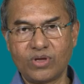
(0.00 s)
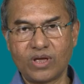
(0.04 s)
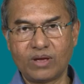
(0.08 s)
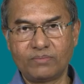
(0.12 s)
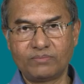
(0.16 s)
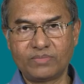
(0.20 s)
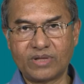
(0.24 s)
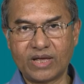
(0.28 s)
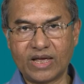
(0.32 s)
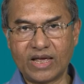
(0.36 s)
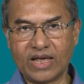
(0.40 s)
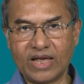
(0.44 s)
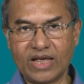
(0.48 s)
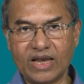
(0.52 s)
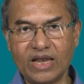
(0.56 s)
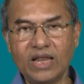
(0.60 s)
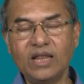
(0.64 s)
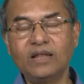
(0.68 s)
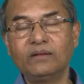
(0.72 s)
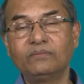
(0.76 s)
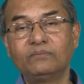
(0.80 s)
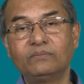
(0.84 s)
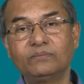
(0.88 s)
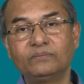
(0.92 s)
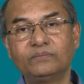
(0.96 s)
have the L
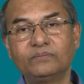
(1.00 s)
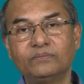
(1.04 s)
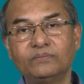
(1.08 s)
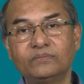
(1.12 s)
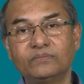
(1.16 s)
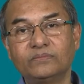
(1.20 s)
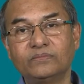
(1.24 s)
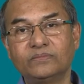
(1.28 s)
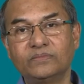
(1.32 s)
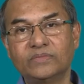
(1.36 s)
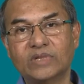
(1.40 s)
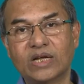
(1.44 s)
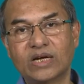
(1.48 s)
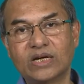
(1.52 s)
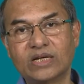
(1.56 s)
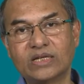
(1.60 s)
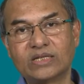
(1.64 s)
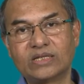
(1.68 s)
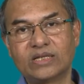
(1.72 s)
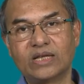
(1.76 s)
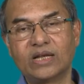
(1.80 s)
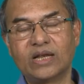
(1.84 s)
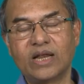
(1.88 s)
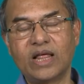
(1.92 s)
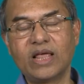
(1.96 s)
that
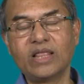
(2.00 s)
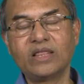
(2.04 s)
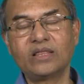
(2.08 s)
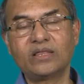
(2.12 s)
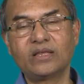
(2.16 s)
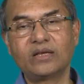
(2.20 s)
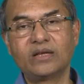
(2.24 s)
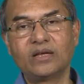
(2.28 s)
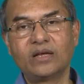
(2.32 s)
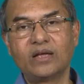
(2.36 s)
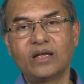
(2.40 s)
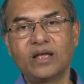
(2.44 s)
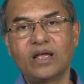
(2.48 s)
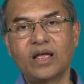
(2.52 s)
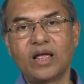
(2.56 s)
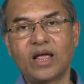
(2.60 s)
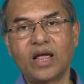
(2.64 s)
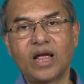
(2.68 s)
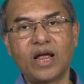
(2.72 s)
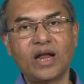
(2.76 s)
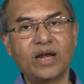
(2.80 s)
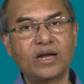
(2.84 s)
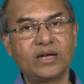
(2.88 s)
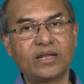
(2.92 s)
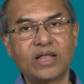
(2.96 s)
is the length
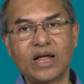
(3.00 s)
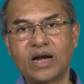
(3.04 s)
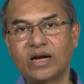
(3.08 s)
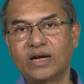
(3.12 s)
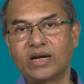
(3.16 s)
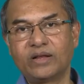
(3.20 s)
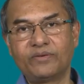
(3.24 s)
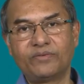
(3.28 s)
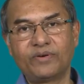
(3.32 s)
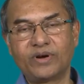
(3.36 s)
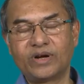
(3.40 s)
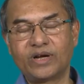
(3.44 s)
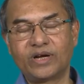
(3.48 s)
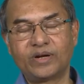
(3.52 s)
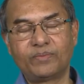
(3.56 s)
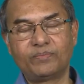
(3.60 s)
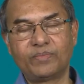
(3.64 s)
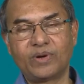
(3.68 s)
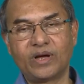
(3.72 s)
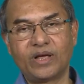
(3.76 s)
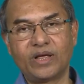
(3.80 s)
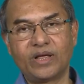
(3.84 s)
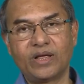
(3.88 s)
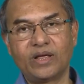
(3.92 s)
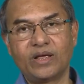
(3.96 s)
and that divided
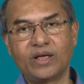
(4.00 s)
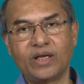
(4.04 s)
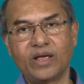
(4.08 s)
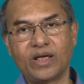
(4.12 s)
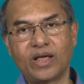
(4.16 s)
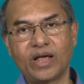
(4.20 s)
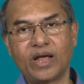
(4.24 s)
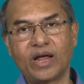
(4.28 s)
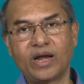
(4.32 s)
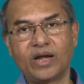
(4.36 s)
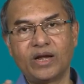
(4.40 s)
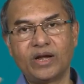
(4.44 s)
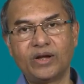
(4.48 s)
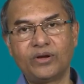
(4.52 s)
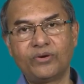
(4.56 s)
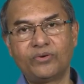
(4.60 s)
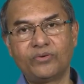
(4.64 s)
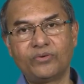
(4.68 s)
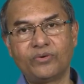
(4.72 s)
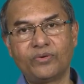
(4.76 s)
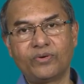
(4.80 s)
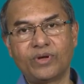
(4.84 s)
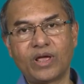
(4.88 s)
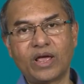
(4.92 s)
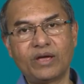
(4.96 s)
by n
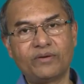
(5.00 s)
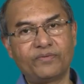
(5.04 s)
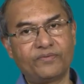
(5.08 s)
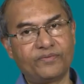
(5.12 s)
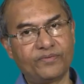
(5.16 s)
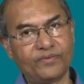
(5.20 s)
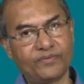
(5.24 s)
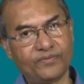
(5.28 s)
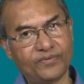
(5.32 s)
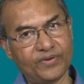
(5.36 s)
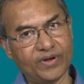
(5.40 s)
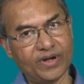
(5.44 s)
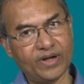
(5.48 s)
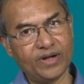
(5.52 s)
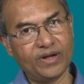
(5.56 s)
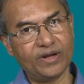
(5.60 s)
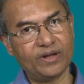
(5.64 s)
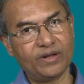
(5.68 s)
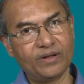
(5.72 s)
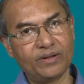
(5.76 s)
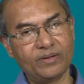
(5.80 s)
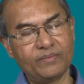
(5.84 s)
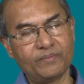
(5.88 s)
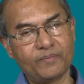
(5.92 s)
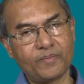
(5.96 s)
into f feed
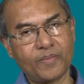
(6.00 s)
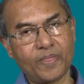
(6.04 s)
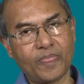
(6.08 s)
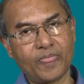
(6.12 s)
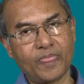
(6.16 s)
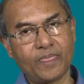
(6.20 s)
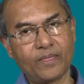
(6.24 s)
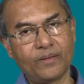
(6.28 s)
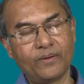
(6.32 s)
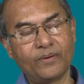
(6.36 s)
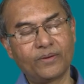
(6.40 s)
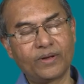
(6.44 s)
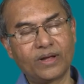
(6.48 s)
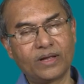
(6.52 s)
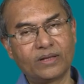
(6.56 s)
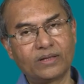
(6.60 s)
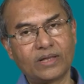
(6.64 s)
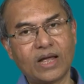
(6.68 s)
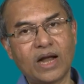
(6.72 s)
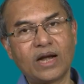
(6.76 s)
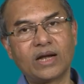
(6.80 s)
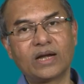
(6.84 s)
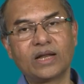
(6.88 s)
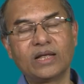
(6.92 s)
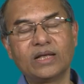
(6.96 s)
okay
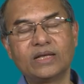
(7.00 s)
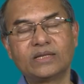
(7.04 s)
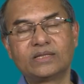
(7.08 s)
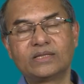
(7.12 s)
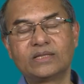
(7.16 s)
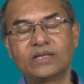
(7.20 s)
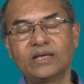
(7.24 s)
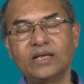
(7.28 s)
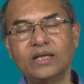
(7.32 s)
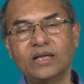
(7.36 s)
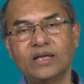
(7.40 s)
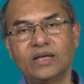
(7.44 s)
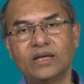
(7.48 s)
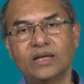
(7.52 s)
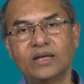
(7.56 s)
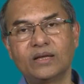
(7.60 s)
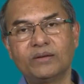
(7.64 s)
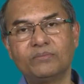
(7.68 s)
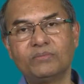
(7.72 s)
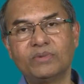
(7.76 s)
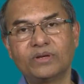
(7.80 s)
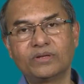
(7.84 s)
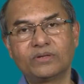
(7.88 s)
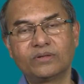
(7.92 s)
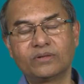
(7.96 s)
that is the
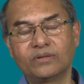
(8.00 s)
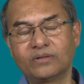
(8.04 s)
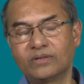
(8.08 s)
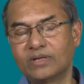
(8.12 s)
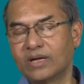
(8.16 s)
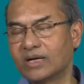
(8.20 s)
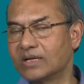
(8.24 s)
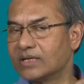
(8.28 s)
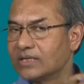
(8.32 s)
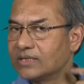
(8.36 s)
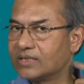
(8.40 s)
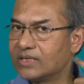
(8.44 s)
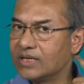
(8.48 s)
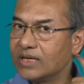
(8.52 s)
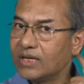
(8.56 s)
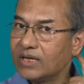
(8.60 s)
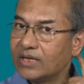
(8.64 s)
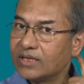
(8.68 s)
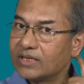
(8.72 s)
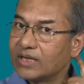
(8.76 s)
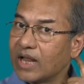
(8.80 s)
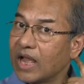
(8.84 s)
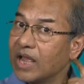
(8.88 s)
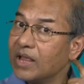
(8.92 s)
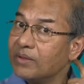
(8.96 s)
machine that is the
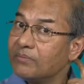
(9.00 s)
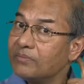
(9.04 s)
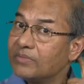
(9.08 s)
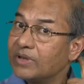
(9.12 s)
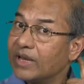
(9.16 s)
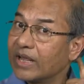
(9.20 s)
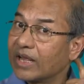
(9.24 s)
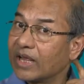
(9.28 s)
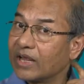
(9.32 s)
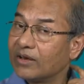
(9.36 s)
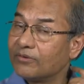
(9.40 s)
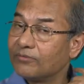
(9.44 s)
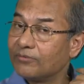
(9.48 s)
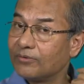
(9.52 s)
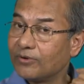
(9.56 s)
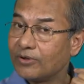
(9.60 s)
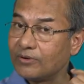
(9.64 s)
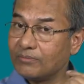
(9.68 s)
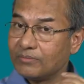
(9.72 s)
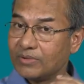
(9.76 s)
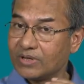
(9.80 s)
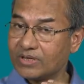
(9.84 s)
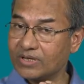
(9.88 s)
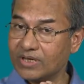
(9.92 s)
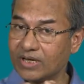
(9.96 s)
time taken for
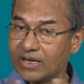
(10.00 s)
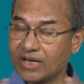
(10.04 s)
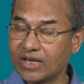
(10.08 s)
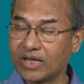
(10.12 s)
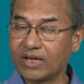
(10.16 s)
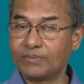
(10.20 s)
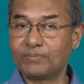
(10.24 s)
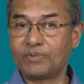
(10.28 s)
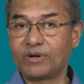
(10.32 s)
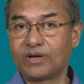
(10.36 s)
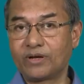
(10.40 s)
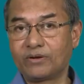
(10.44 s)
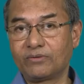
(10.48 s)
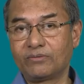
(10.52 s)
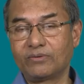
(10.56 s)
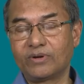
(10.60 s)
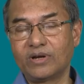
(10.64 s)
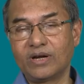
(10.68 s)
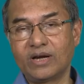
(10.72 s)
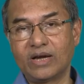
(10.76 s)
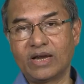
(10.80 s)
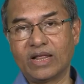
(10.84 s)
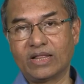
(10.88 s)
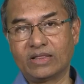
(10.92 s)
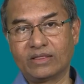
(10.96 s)
machining a particular
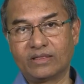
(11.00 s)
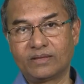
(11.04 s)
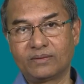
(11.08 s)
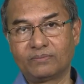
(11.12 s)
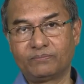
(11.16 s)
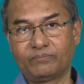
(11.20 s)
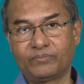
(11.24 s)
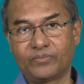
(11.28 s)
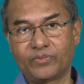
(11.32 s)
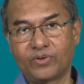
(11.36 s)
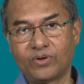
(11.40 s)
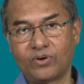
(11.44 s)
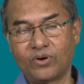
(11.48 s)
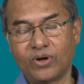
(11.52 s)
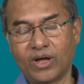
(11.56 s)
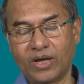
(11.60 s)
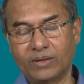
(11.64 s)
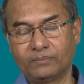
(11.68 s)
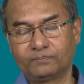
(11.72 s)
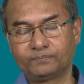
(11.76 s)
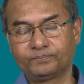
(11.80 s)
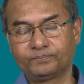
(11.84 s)
length okay